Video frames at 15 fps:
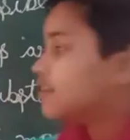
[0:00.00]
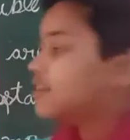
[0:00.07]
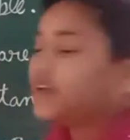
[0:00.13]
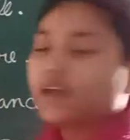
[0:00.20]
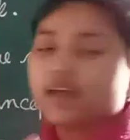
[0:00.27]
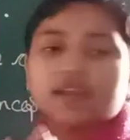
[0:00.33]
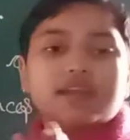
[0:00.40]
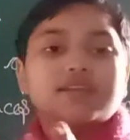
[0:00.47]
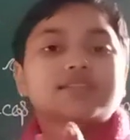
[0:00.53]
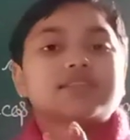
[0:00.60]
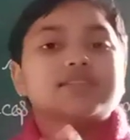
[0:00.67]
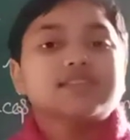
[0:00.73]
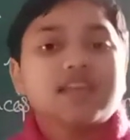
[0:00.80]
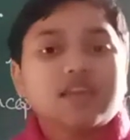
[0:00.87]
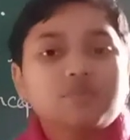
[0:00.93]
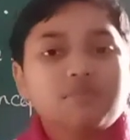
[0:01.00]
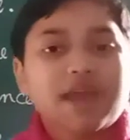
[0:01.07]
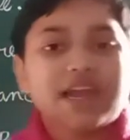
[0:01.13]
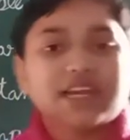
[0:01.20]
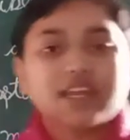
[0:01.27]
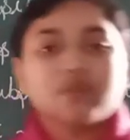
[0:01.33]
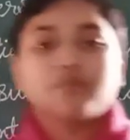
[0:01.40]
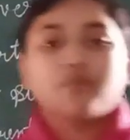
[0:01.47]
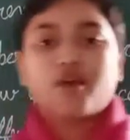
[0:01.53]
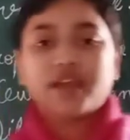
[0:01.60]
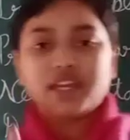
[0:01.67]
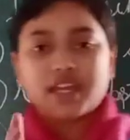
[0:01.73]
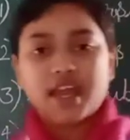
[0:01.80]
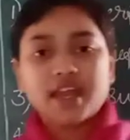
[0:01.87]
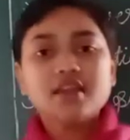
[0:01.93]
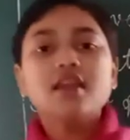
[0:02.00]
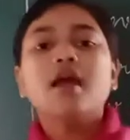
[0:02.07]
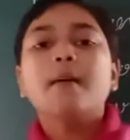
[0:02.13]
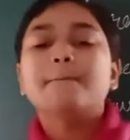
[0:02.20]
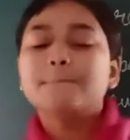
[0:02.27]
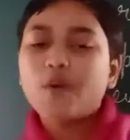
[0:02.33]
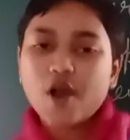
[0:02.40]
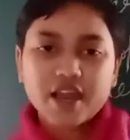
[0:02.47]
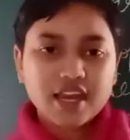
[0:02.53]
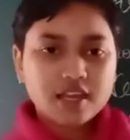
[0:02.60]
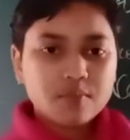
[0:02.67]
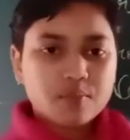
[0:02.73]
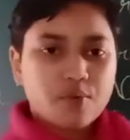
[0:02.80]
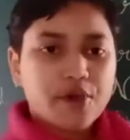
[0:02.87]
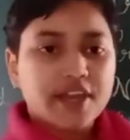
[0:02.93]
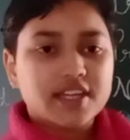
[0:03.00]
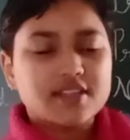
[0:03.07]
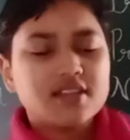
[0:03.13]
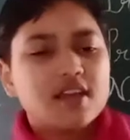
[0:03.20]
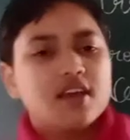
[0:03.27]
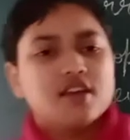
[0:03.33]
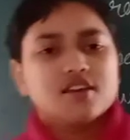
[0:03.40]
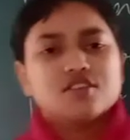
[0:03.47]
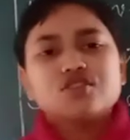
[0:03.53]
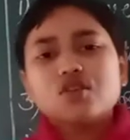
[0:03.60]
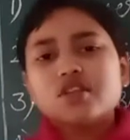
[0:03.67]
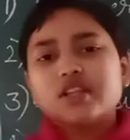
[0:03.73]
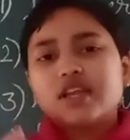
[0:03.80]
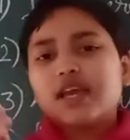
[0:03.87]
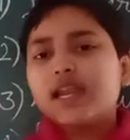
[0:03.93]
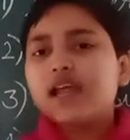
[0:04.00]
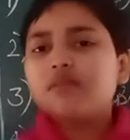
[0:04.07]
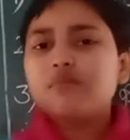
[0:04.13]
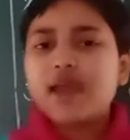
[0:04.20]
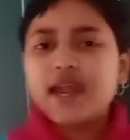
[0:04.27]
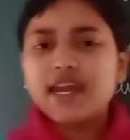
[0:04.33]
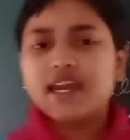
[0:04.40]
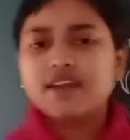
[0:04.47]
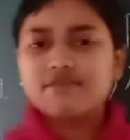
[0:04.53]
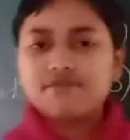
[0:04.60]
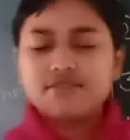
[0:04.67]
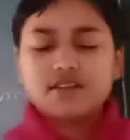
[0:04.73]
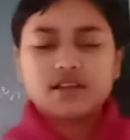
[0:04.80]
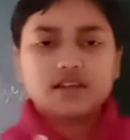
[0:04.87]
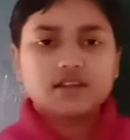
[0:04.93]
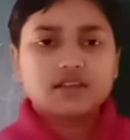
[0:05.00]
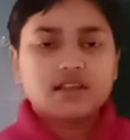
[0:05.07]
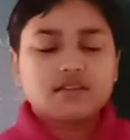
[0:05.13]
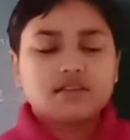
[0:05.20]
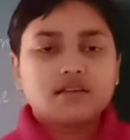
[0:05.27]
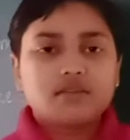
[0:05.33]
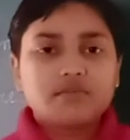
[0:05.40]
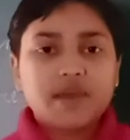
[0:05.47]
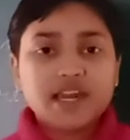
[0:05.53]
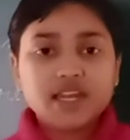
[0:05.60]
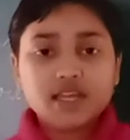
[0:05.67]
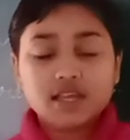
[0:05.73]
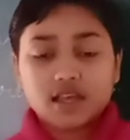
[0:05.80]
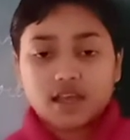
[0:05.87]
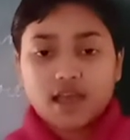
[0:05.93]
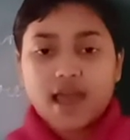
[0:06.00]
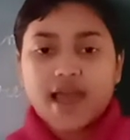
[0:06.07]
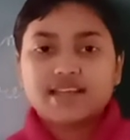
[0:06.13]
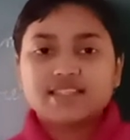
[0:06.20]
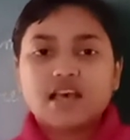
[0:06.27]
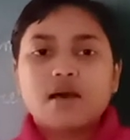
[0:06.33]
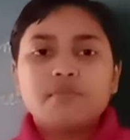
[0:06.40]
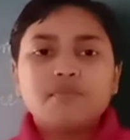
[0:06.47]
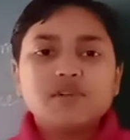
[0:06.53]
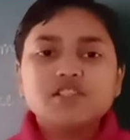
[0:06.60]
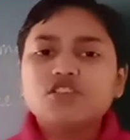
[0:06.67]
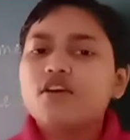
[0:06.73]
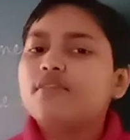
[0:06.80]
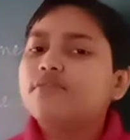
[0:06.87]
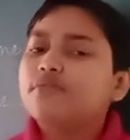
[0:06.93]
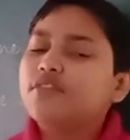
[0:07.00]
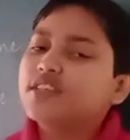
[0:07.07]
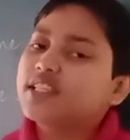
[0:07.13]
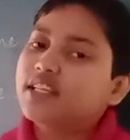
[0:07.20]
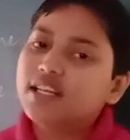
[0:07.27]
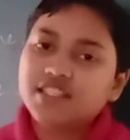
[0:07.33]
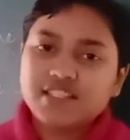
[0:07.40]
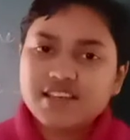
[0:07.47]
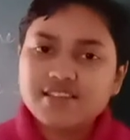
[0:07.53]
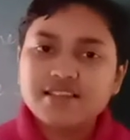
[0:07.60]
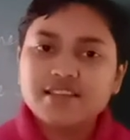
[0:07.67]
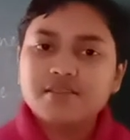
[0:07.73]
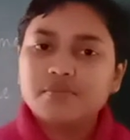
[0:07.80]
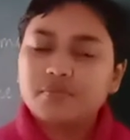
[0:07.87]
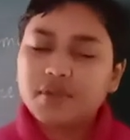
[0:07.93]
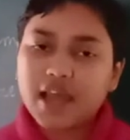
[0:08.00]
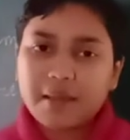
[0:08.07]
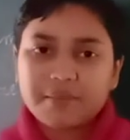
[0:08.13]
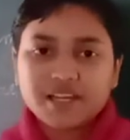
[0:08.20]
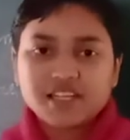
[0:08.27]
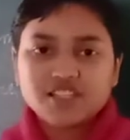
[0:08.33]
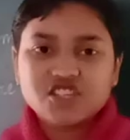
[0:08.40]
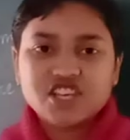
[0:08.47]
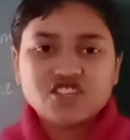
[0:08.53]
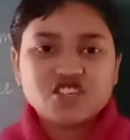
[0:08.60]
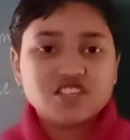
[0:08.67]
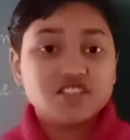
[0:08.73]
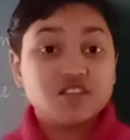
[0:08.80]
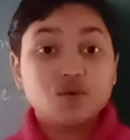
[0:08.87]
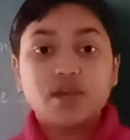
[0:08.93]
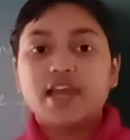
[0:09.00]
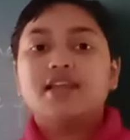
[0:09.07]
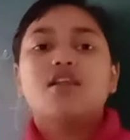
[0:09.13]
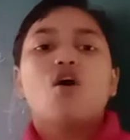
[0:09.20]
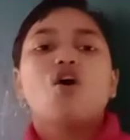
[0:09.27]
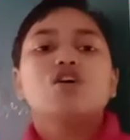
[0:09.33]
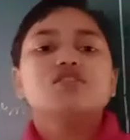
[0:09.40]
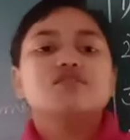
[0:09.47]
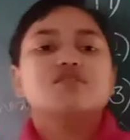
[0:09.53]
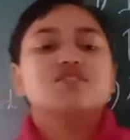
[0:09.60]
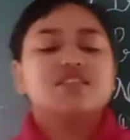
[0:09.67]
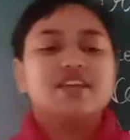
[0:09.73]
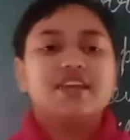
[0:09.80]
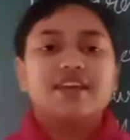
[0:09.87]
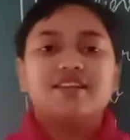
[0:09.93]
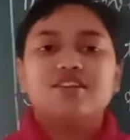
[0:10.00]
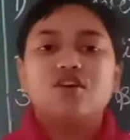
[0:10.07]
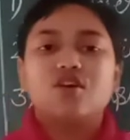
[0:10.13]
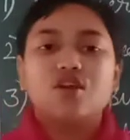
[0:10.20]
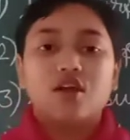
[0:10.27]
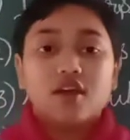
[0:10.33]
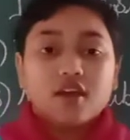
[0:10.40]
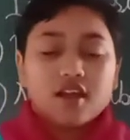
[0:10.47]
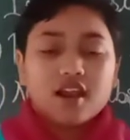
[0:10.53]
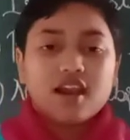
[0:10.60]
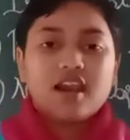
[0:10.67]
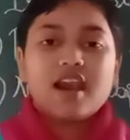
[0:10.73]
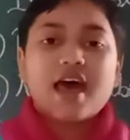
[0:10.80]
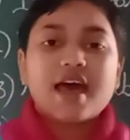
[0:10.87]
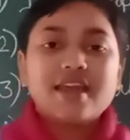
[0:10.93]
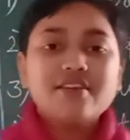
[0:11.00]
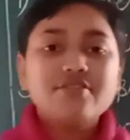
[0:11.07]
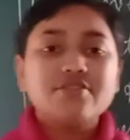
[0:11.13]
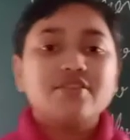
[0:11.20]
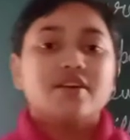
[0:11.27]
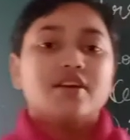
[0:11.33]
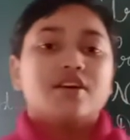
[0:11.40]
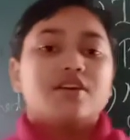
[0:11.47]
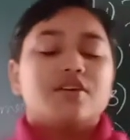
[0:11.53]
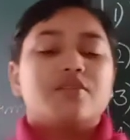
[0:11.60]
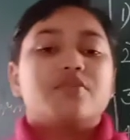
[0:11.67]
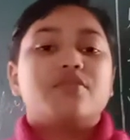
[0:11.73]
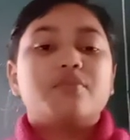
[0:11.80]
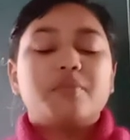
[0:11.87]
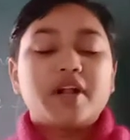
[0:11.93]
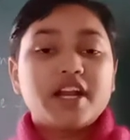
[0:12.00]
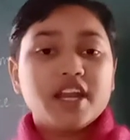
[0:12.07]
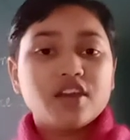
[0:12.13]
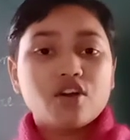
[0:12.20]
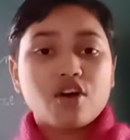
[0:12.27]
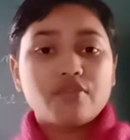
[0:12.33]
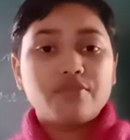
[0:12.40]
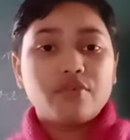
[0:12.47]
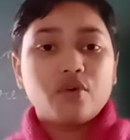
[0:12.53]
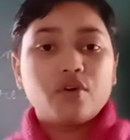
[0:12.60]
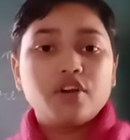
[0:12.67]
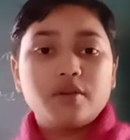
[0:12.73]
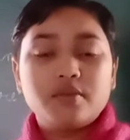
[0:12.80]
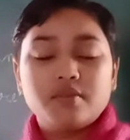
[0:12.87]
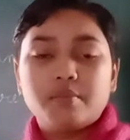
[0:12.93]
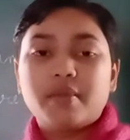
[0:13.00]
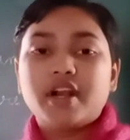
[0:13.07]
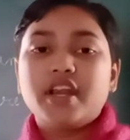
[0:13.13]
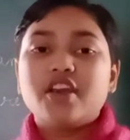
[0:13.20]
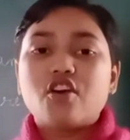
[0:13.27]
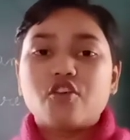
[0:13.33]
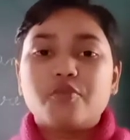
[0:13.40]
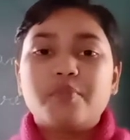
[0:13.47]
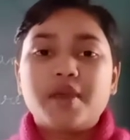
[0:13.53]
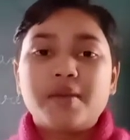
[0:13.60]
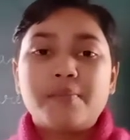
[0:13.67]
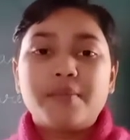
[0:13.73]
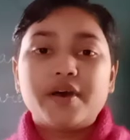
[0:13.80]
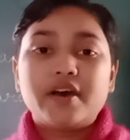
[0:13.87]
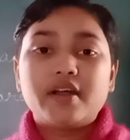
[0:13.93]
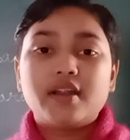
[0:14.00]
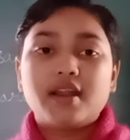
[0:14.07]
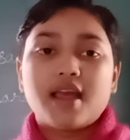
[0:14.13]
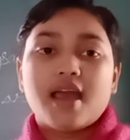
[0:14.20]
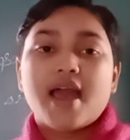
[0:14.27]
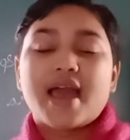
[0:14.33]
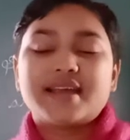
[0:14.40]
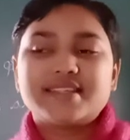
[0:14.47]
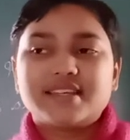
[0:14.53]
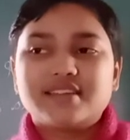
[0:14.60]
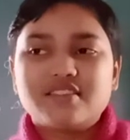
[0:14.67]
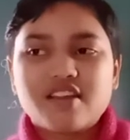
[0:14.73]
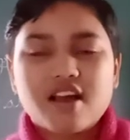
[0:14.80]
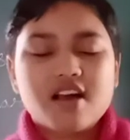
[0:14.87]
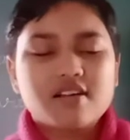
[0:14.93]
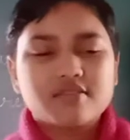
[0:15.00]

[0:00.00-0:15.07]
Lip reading: there is the same melting point and boiling point. So there are many examples of physical change and chemical changes. You can also see in your life, burning of wood, burning of paper, etc.